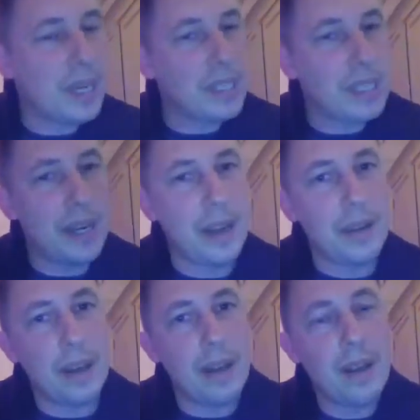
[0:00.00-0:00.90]
Because I know
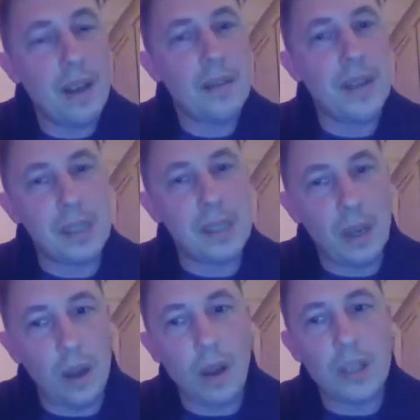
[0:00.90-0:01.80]
that there is a
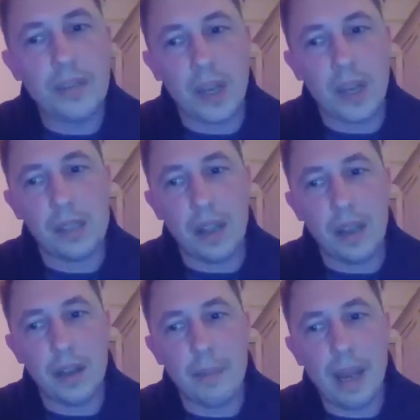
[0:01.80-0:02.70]
lot of
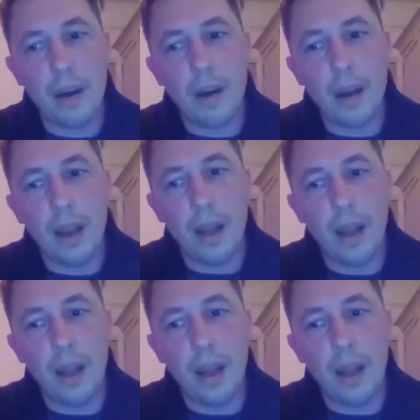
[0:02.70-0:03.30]
concern about